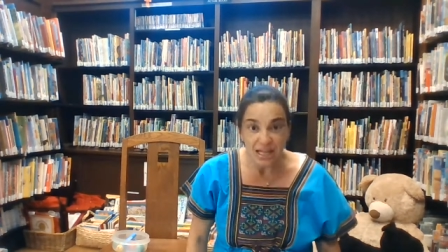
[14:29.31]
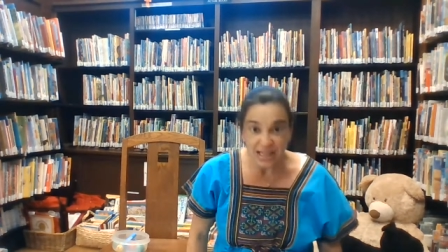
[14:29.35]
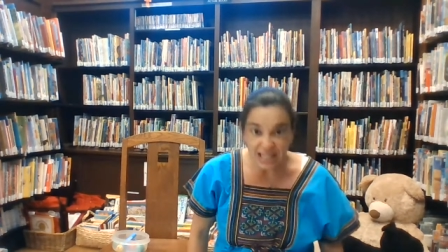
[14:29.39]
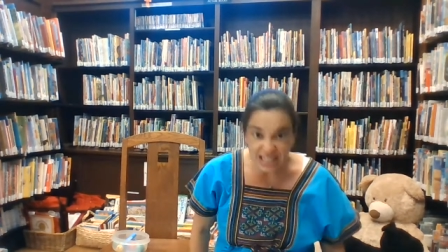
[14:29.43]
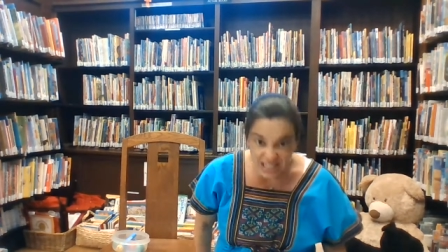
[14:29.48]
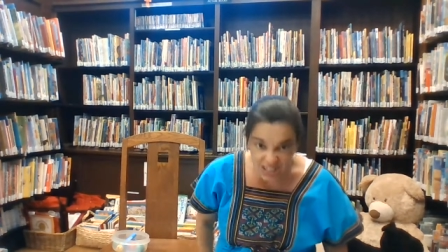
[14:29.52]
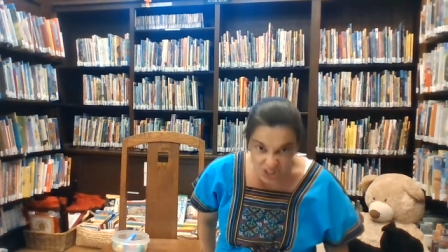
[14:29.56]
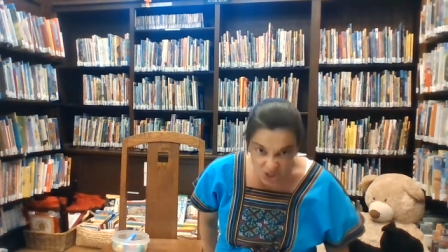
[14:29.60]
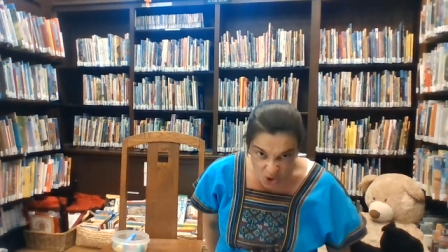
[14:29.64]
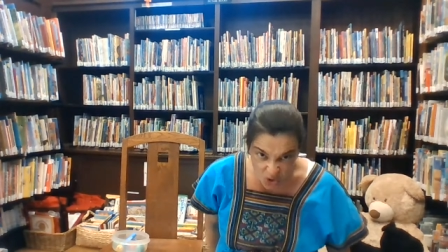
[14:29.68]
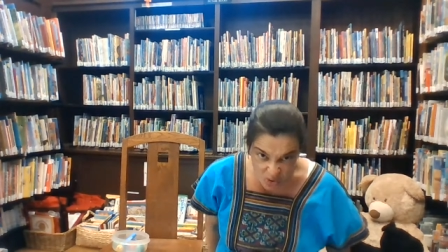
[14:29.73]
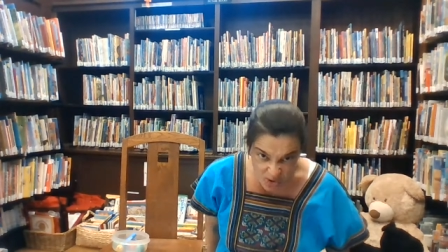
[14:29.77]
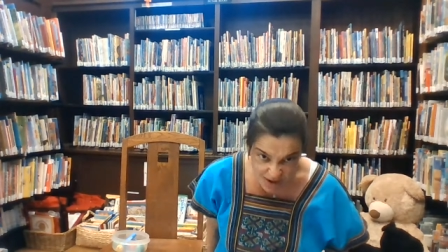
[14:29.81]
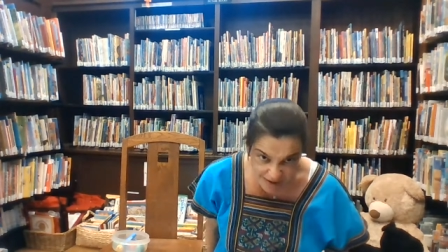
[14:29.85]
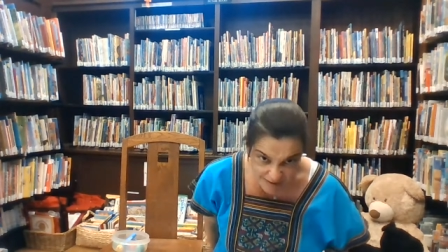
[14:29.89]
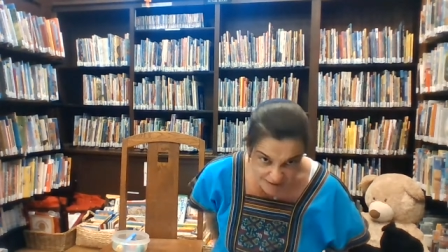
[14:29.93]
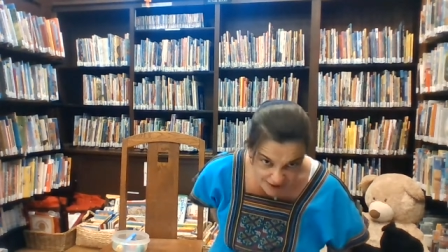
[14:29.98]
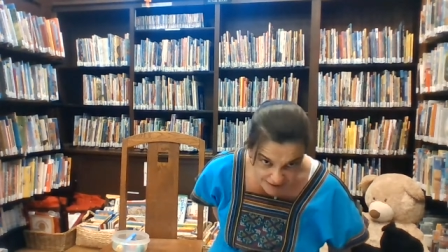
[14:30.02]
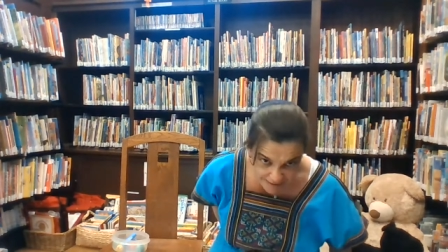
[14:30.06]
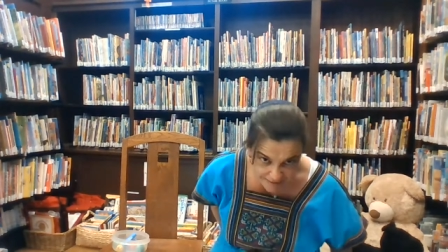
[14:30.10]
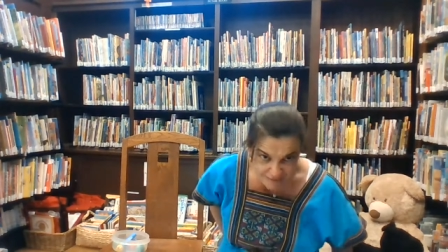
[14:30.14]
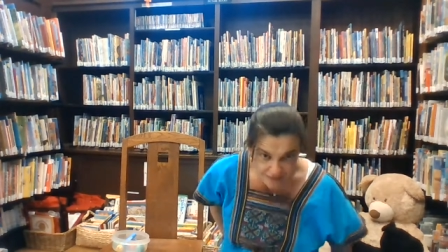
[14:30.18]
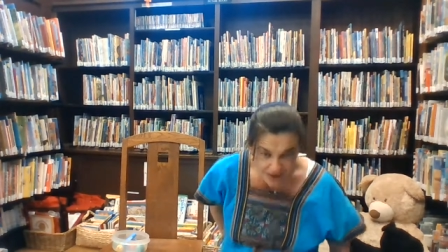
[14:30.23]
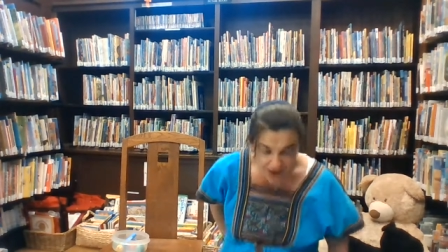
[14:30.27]
Let's go
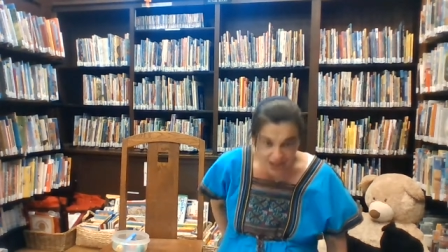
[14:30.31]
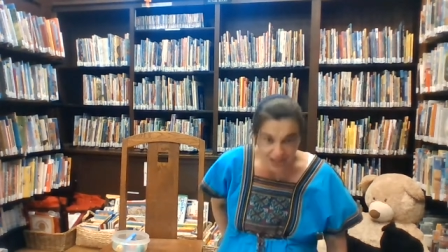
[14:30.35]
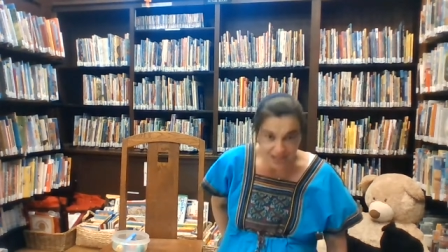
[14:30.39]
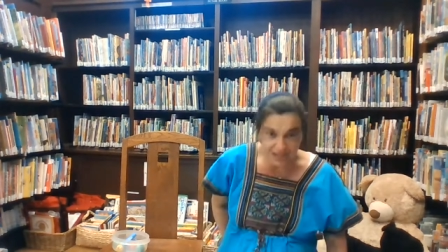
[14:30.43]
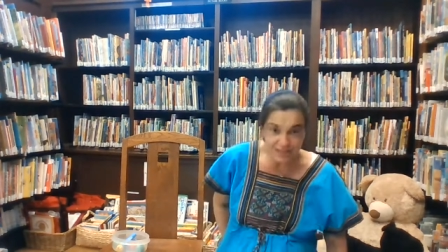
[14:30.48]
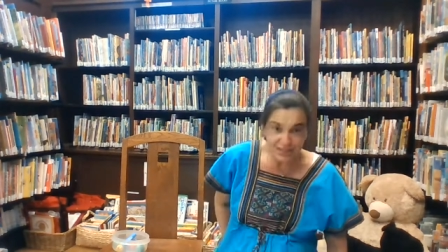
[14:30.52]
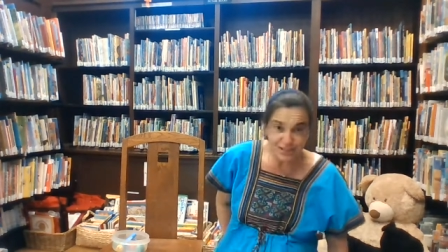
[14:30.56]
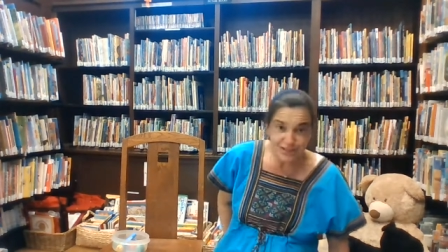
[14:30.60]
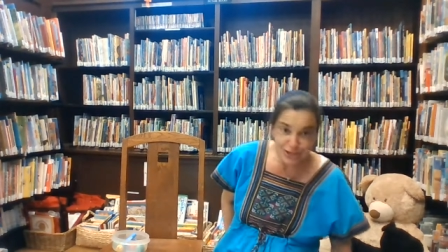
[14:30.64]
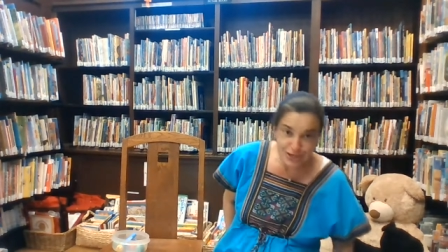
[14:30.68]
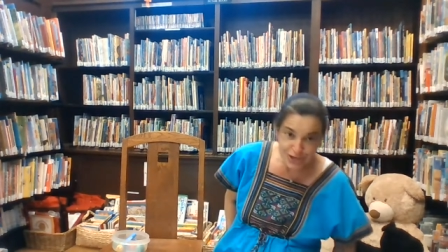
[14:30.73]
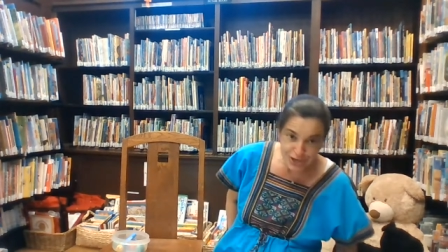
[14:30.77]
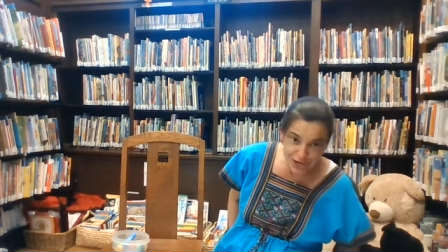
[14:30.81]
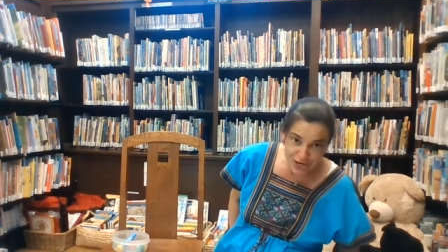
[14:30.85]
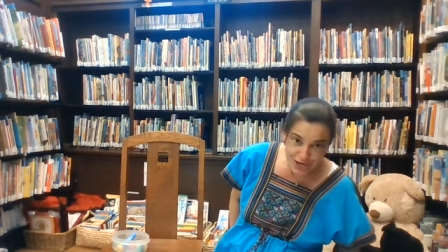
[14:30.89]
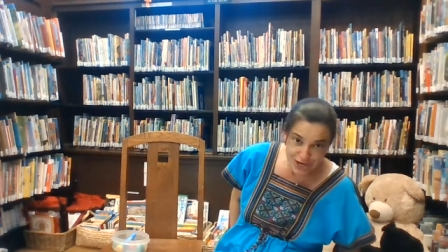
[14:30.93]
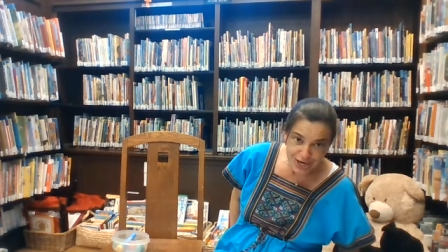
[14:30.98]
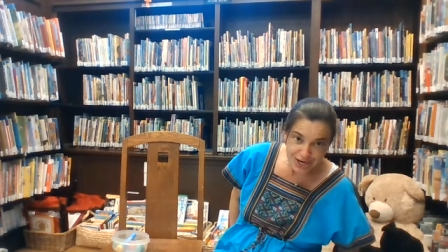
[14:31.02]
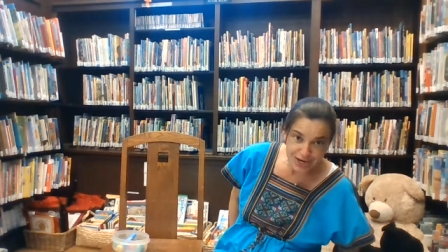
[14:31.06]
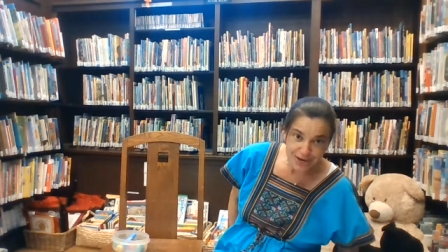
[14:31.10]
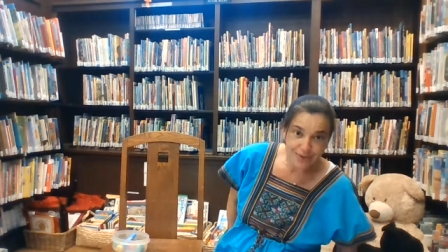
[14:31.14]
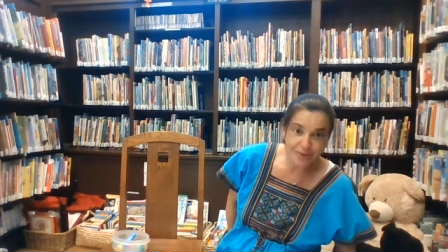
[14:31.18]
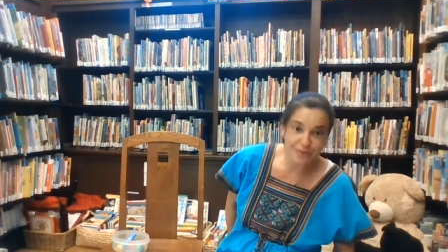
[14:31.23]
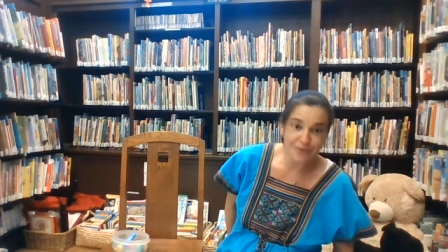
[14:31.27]
even
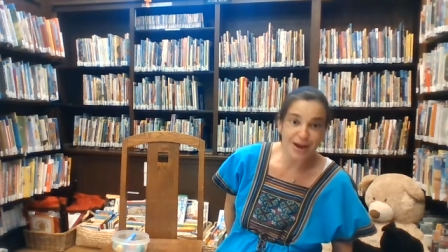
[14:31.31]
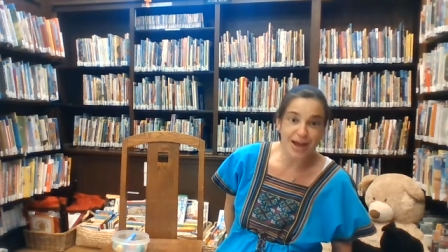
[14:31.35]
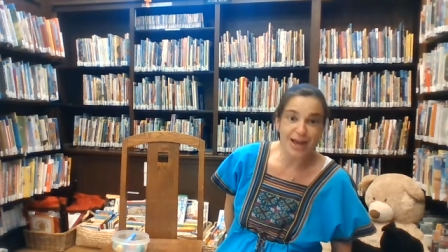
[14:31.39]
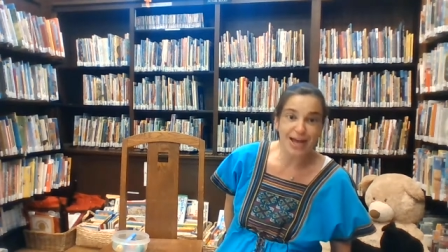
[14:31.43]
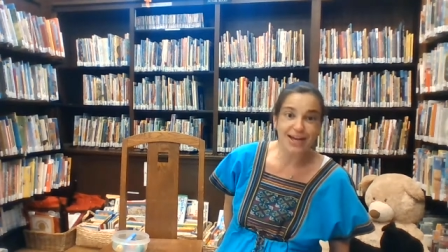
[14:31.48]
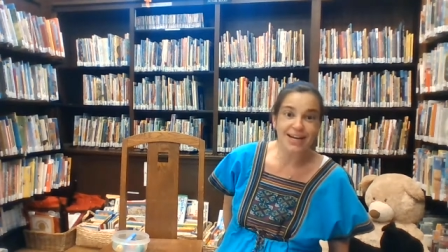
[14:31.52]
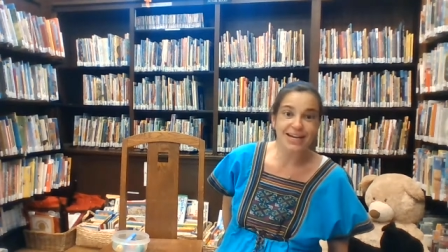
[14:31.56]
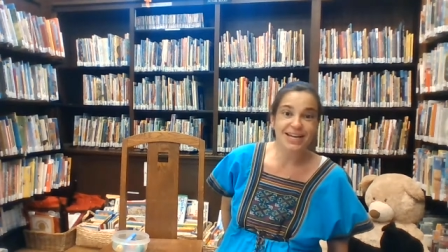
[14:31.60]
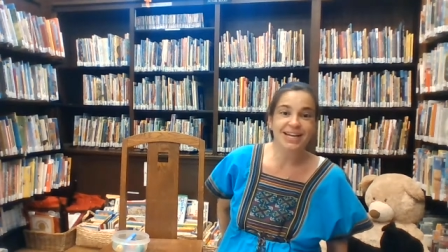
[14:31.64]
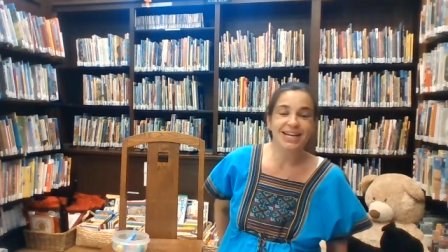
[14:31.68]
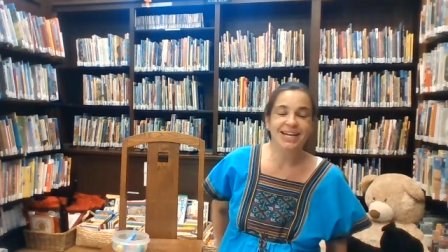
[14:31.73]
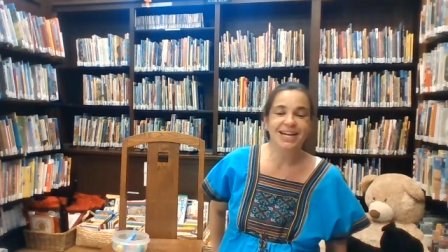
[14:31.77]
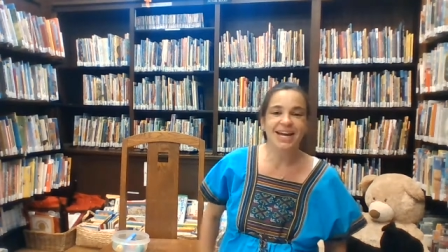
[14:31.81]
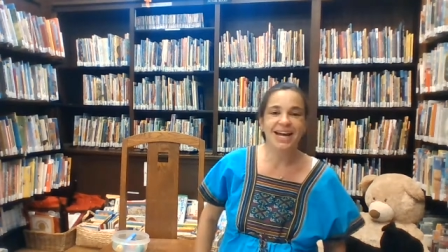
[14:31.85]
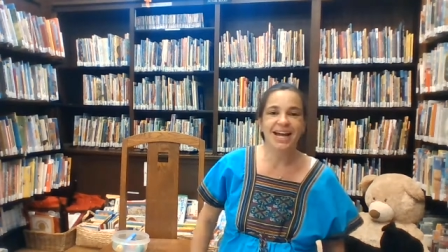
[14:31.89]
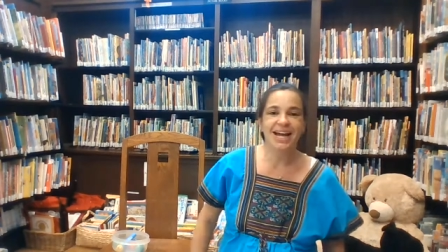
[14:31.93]
faster. Ready?